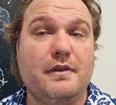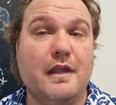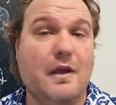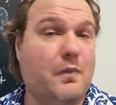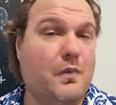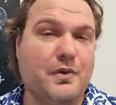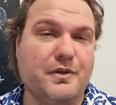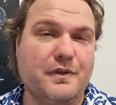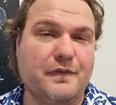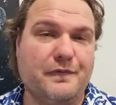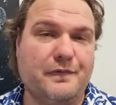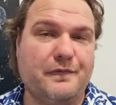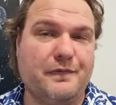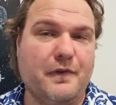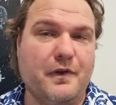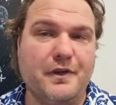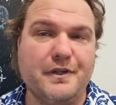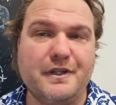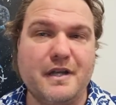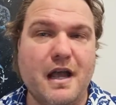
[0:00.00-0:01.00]
There was a
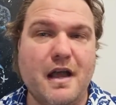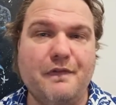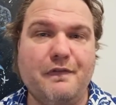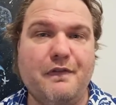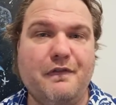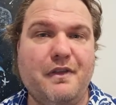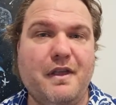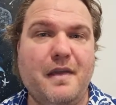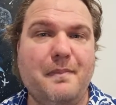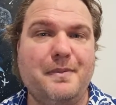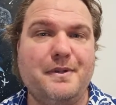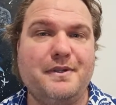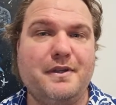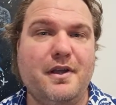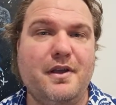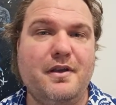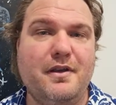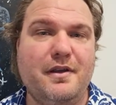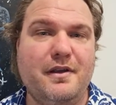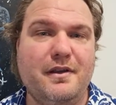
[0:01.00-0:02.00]
first half of the
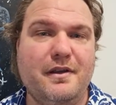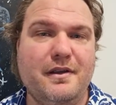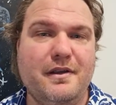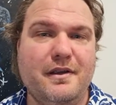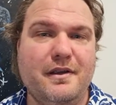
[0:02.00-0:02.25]
episode?